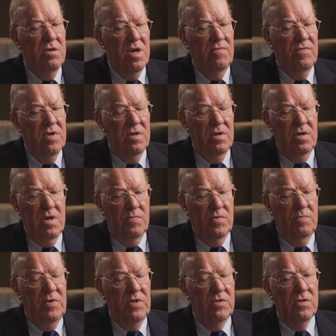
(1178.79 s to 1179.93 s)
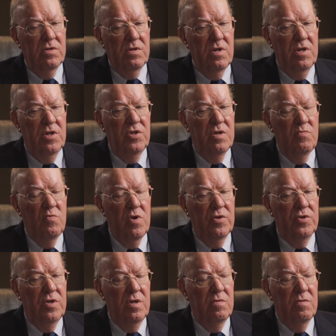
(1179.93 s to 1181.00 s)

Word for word: I've got a couple of pieces of luggage I'm watching.